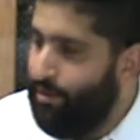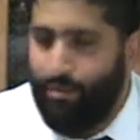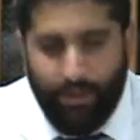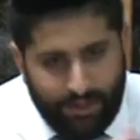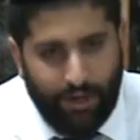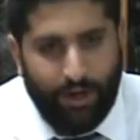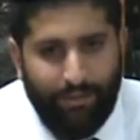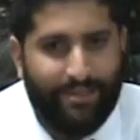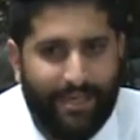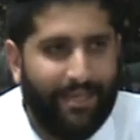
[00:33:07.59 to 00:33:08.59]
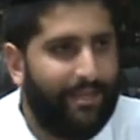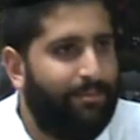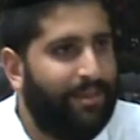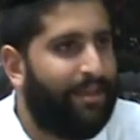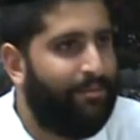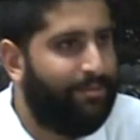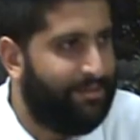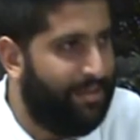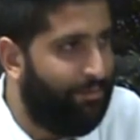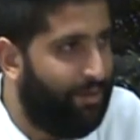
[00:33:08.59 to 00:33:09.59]
This argument is saying that Talmid Chacham is the
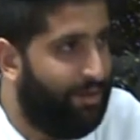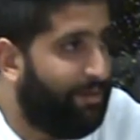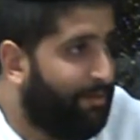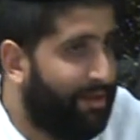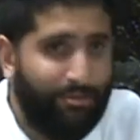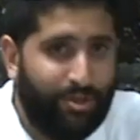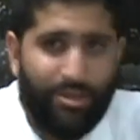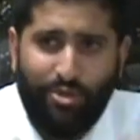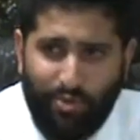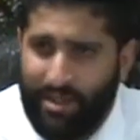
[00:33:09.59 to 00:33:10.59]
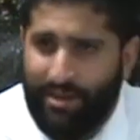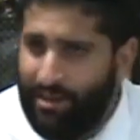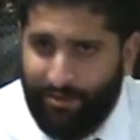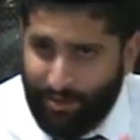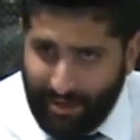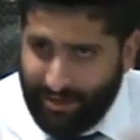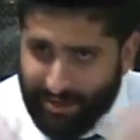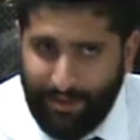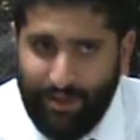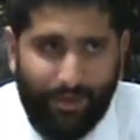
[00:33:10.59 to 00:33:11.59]
same way. Talmid Chacham, just because you study a lot of Torah,
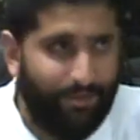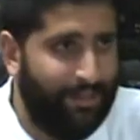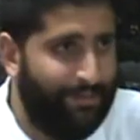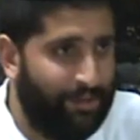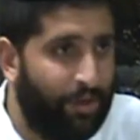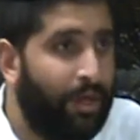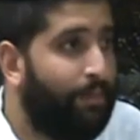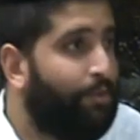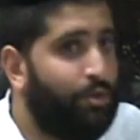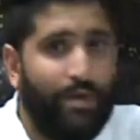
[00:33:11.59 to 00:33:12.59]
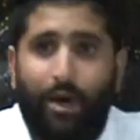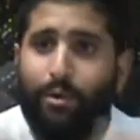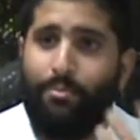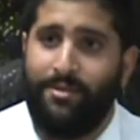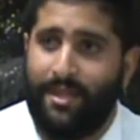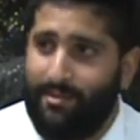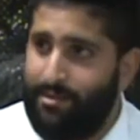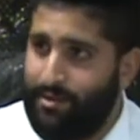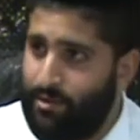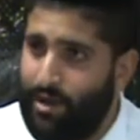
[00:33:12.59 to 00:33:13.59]
doesn't make you anybody special. But you now represent
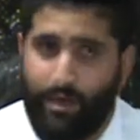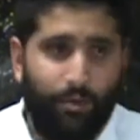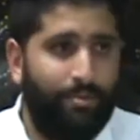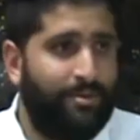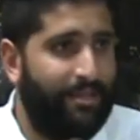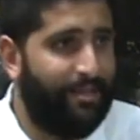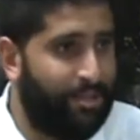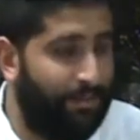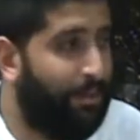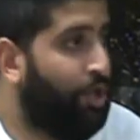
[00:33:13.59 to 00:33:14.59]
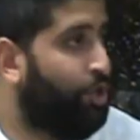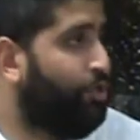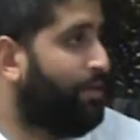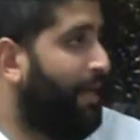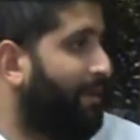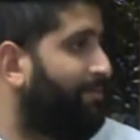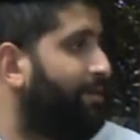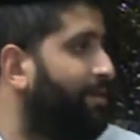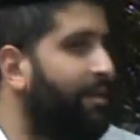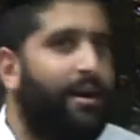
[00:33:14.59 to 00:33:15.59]
the Torah. You represent Hashem. You're kind of
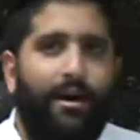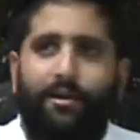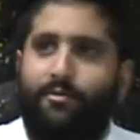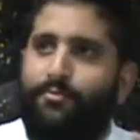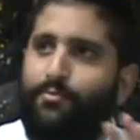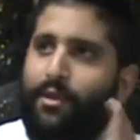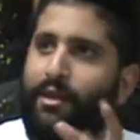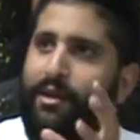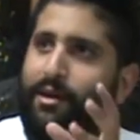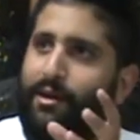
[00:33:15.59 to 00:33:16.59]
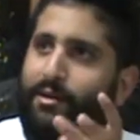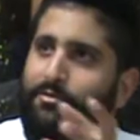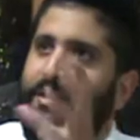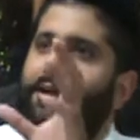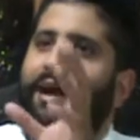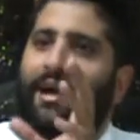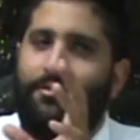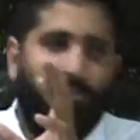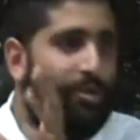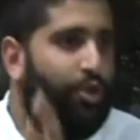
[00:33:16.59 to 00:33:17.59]
a figurehead
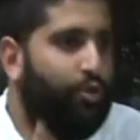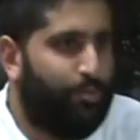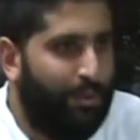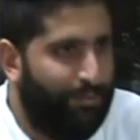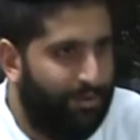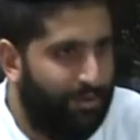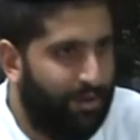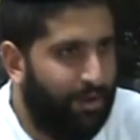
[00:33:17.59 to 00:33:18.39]
for the Jewish people.